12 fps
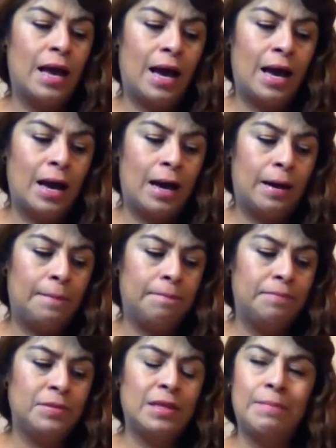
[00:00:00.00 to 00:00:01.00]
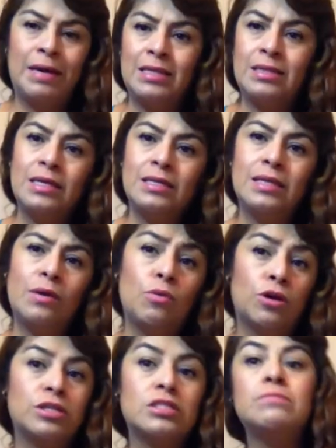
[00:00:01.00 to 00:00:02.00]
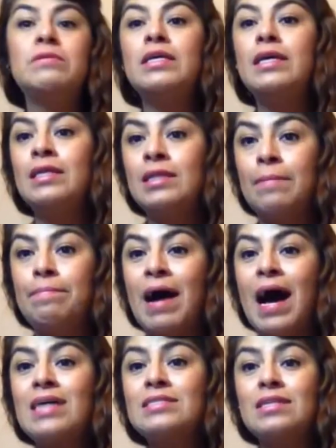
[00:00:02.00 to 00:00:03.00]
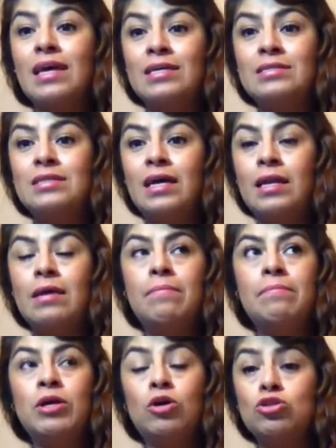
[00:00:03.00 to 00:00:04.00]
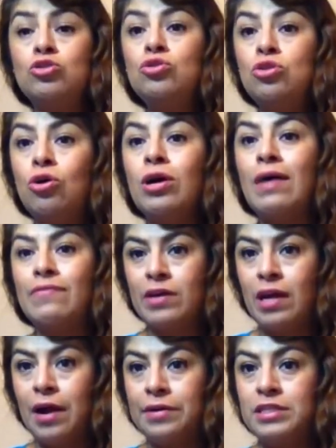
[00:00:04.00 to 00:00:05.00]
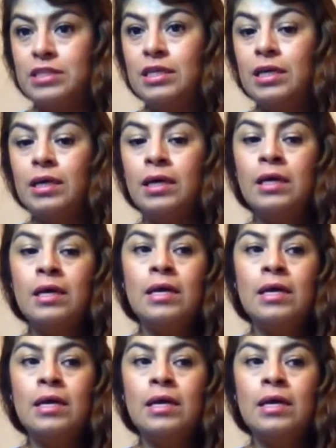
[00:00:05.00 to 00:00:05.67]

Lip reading: The main thing that worries me in the past is that because you don't have clarity,